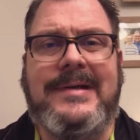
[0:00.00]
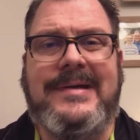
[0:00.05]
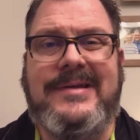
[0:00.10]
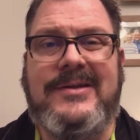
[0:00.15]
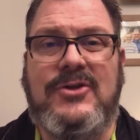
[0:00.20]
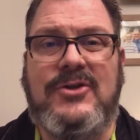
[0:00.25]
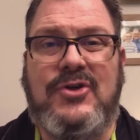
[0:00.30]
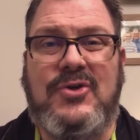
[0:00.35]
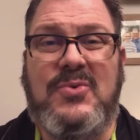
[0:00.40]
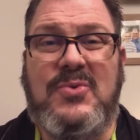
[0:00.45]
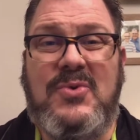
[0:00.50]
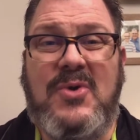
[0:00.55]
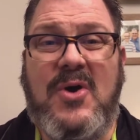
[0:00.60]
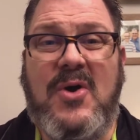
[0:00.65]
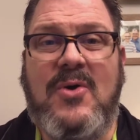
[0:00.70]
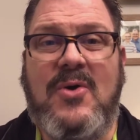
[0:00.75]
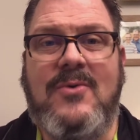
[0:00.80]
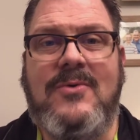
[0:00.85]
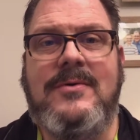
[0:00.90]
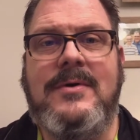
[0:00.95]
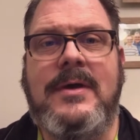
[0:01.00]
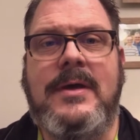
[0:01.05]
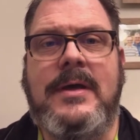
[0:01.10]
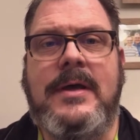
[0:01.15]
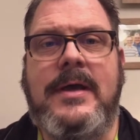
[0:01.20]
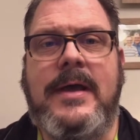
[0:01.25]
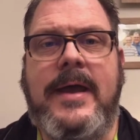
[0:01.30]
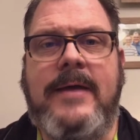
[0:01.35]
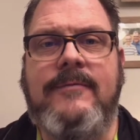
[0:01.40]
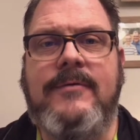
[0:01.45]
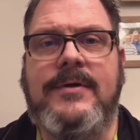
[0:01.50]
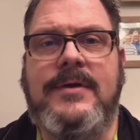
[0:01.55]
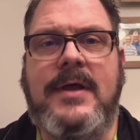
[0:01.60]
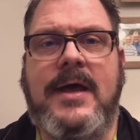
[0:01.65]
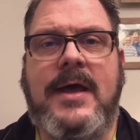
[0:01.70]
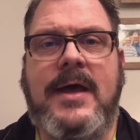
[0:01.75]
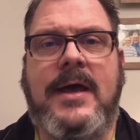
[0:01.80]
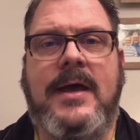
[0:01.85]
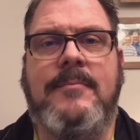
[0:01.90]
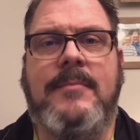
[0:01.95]
that you know every
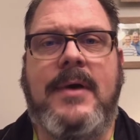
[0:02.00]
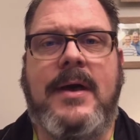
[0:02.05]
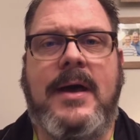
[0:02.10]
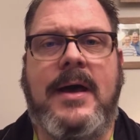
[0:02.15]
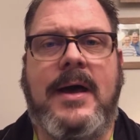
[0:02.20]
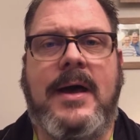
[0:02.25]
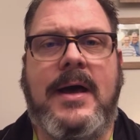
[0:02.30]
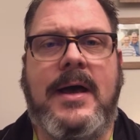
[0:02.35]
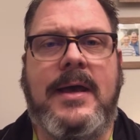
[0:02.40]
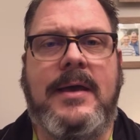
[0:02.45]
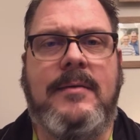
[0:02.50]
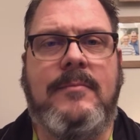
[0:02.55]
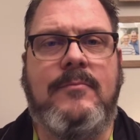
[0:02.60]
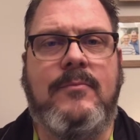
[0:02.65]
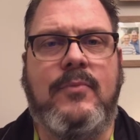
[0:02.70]
time I